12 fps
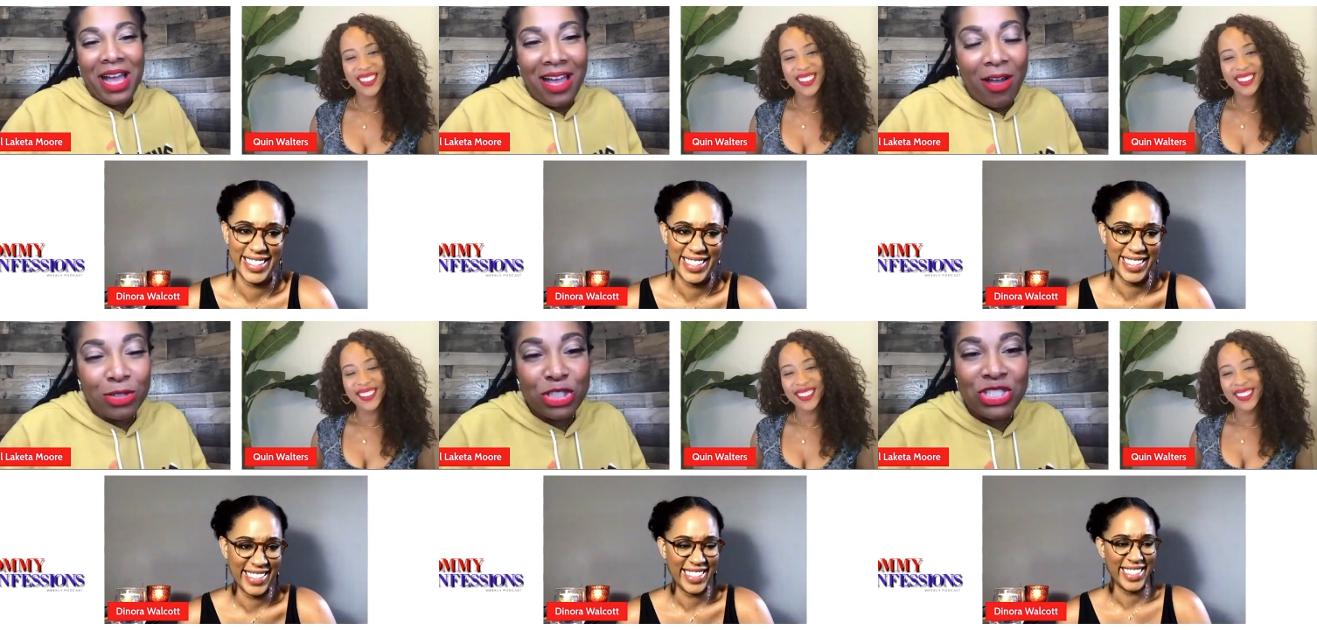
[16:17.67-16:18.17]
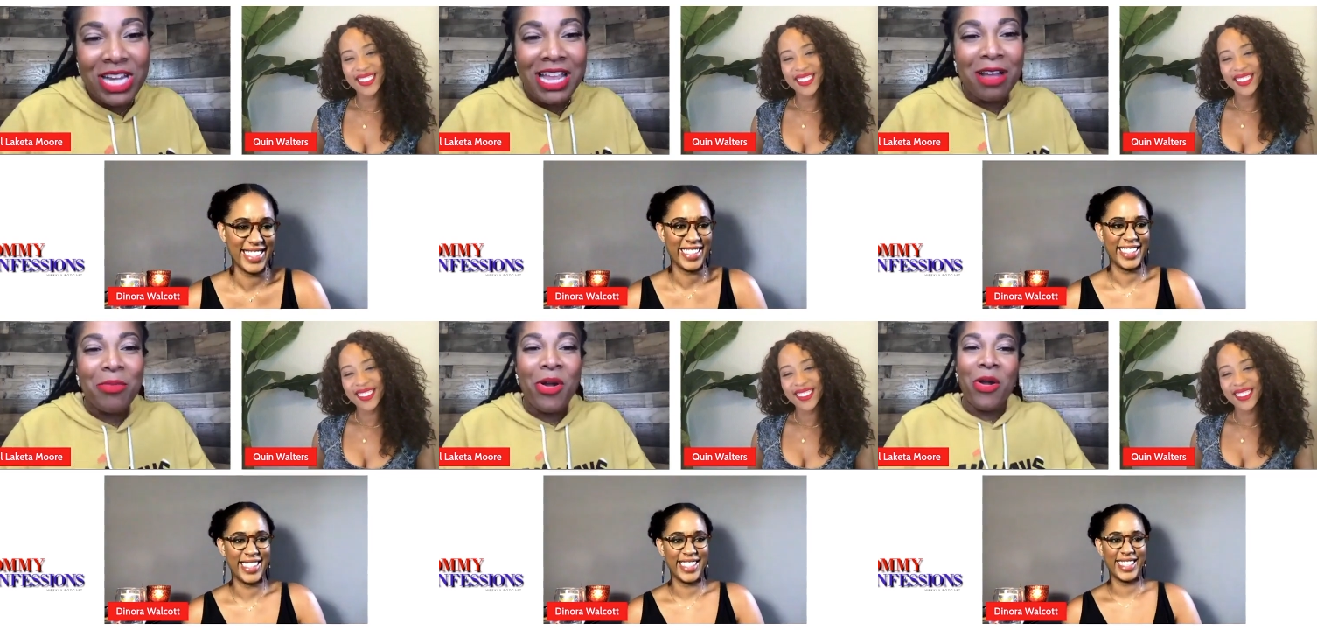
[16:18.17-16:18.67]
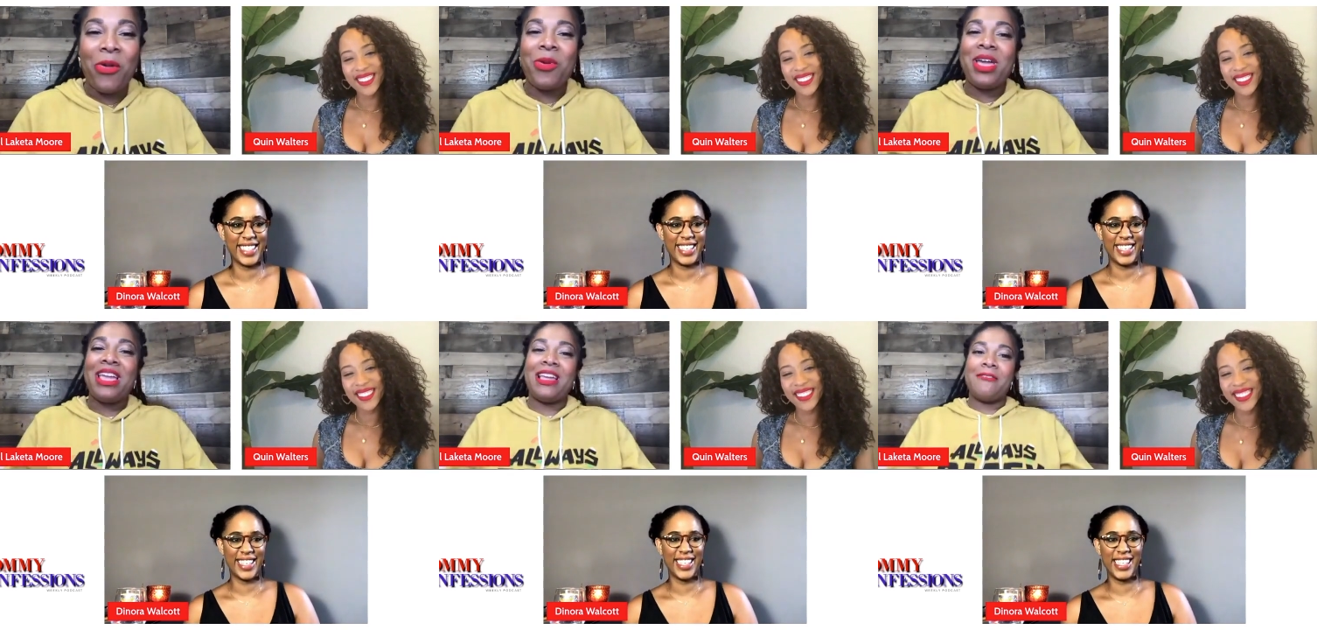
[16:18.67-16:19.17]
Speaker 1: I'll shake Amar
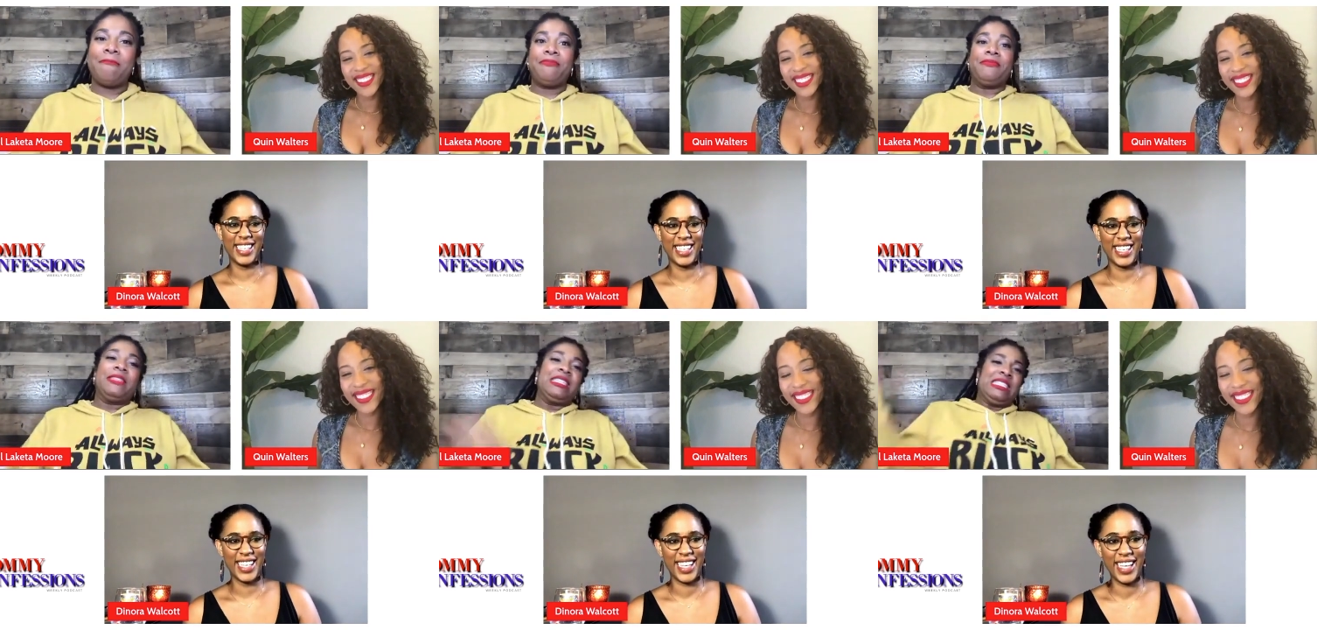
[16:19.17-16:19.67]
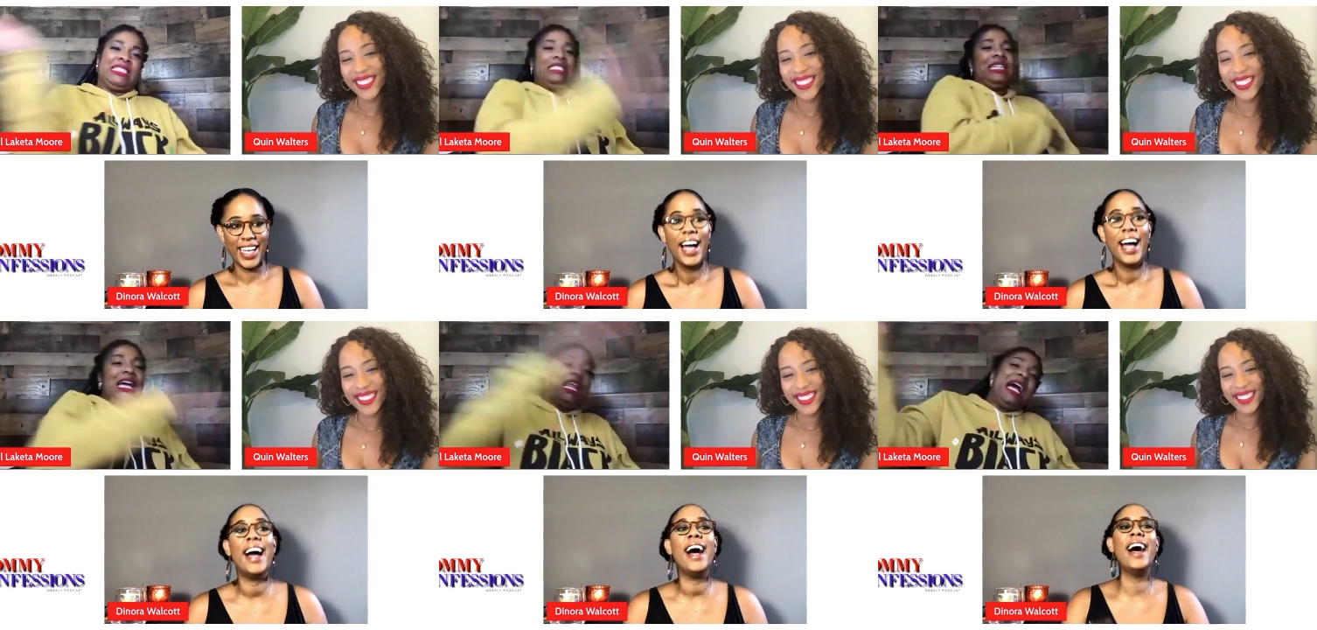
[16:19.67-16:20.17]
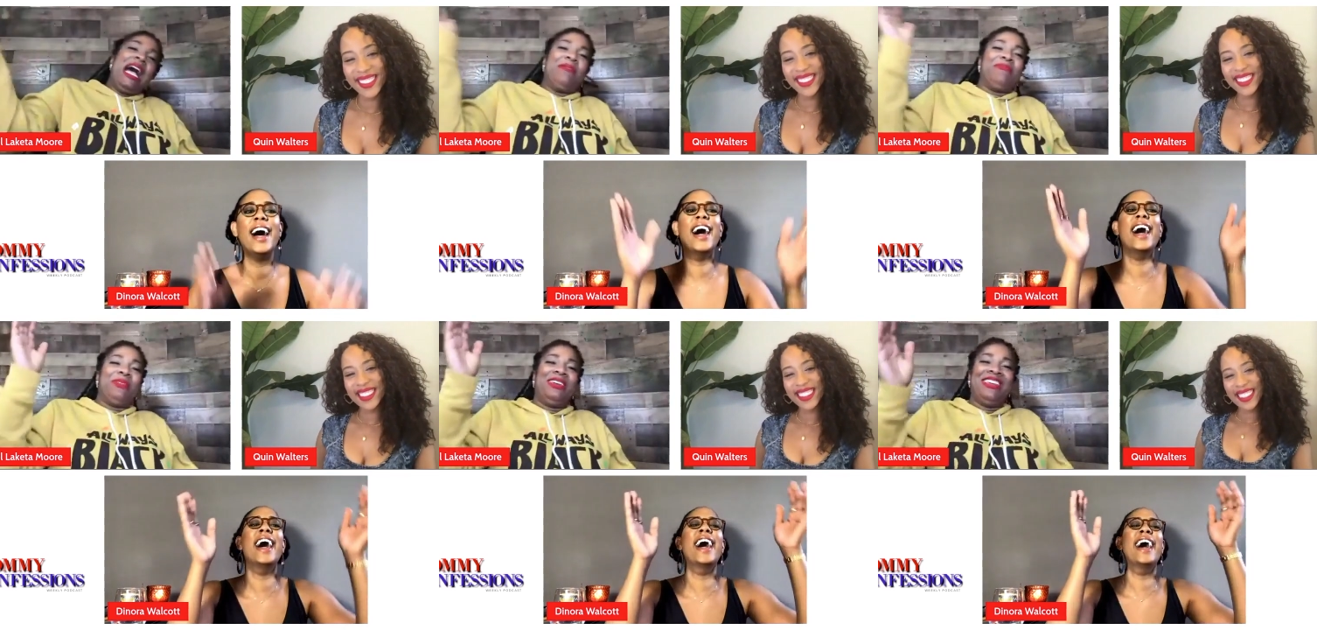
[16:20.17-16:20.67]
awake. Get
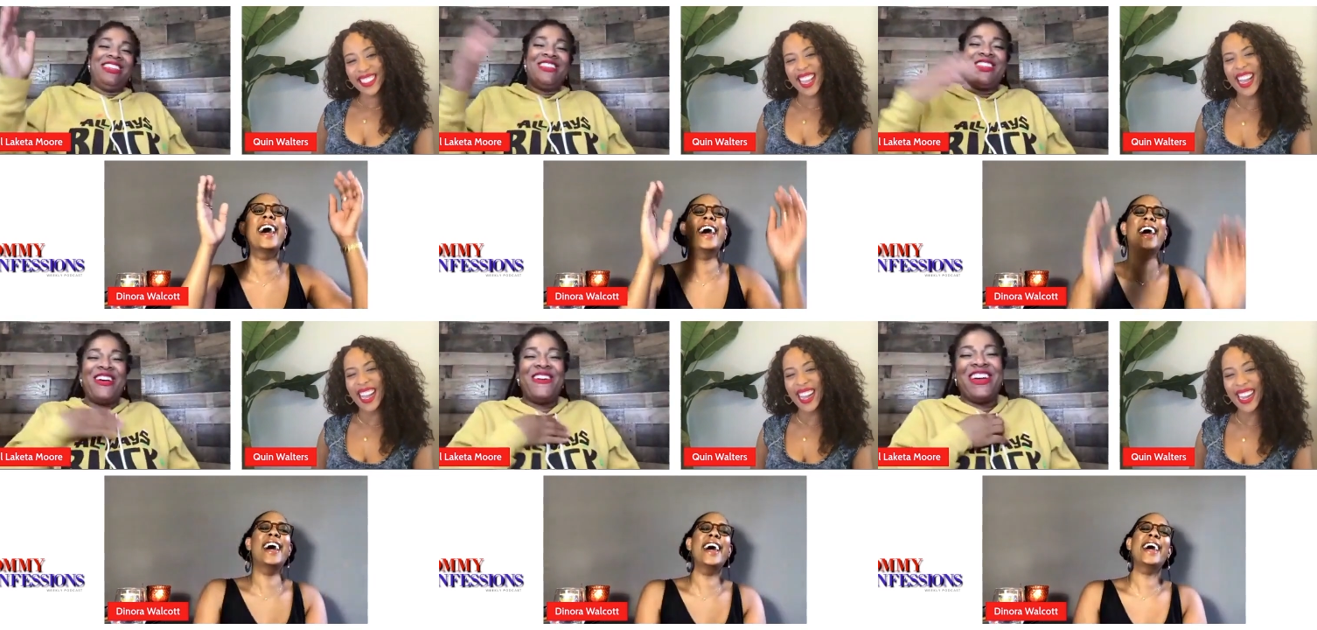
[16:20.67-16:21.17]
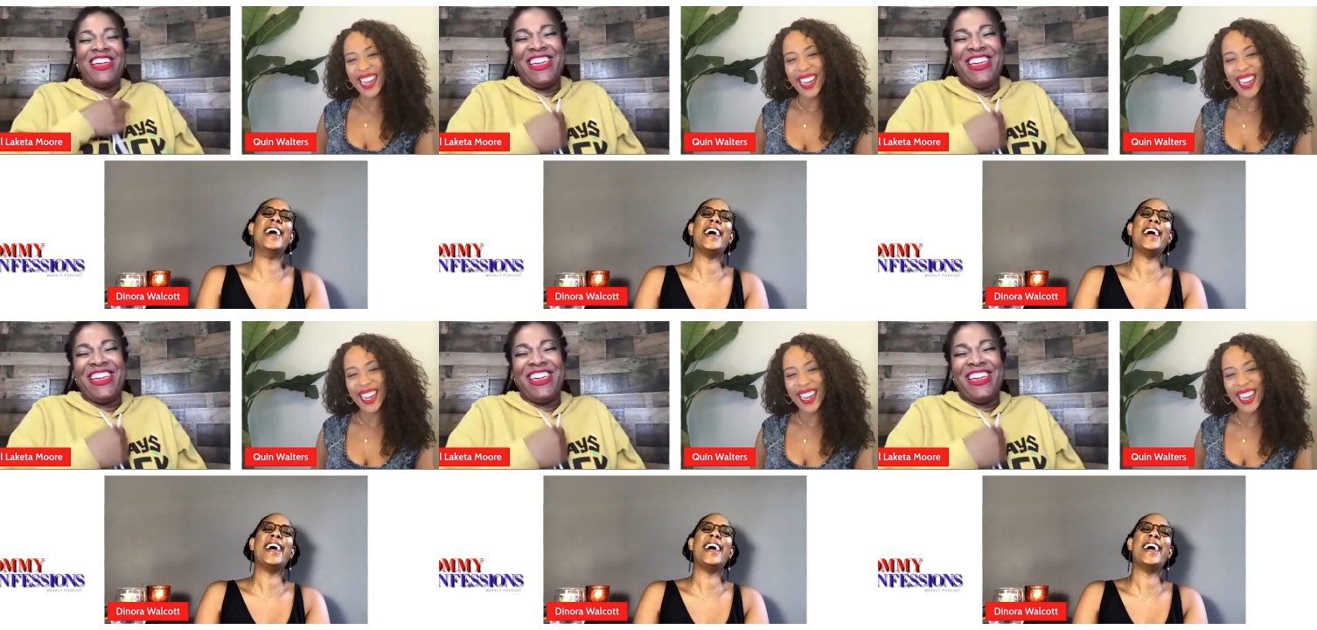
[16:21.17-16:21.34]
up!